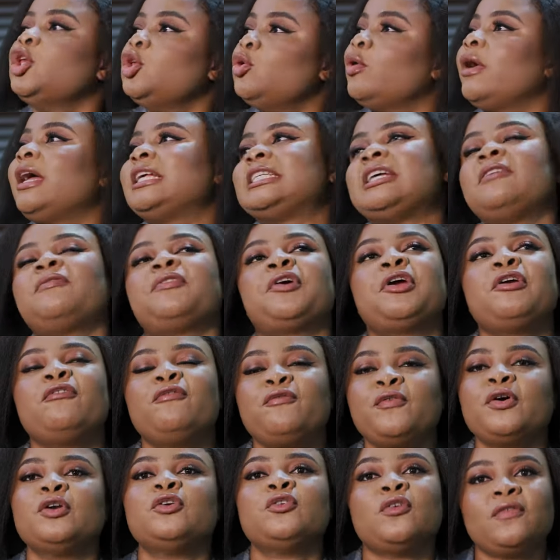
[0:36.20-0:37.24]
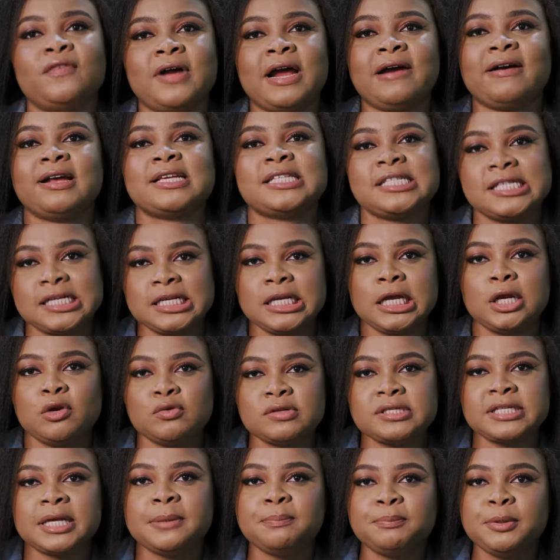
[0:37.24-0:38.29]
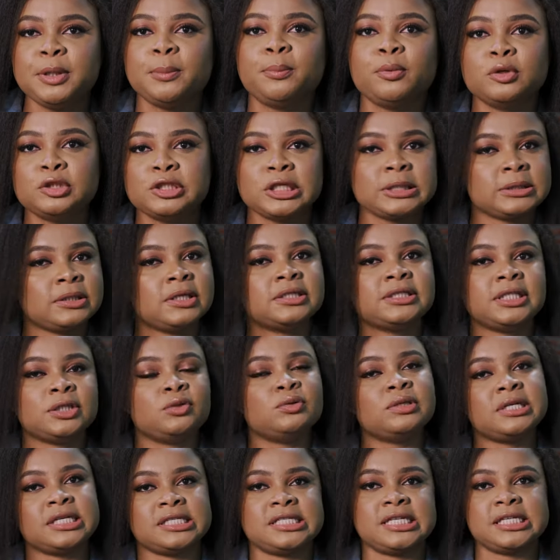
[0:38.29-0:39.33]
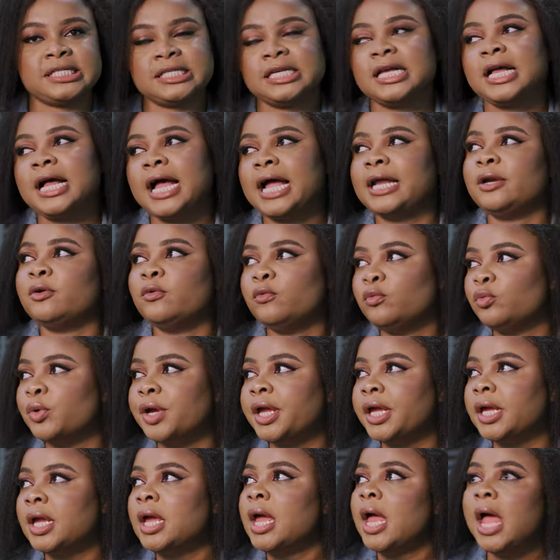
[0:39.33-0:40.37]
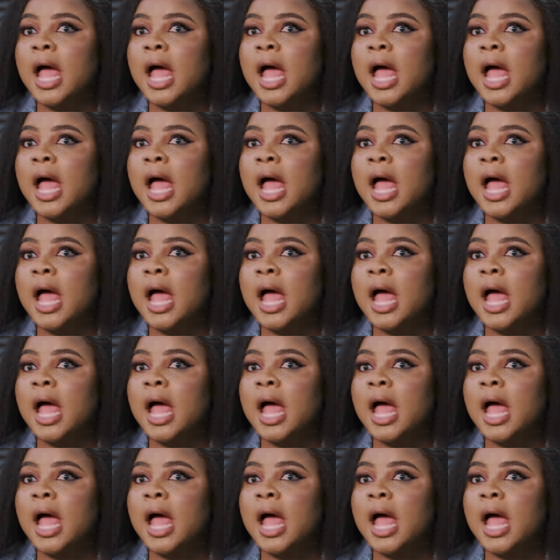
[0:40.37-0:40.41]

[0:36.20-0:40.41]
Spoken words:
You guys are very fond of harassing innocent people just because they look a certain kind of way.